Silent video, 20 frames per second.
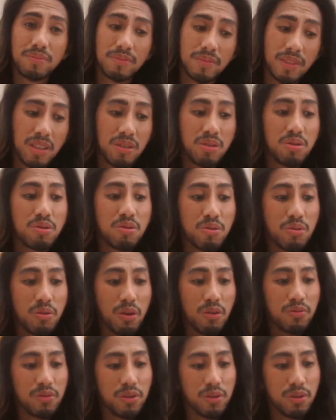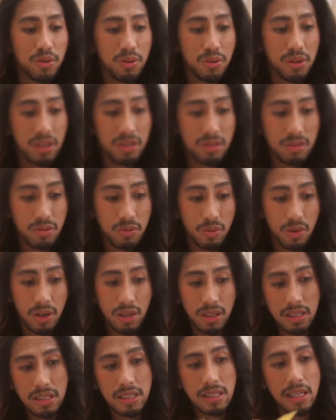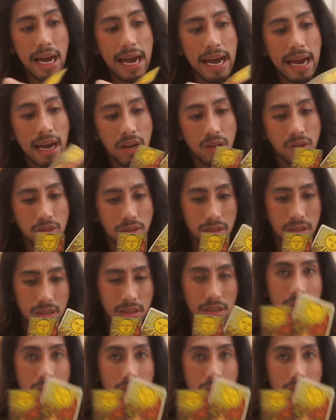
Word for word: the two of you need to work this out.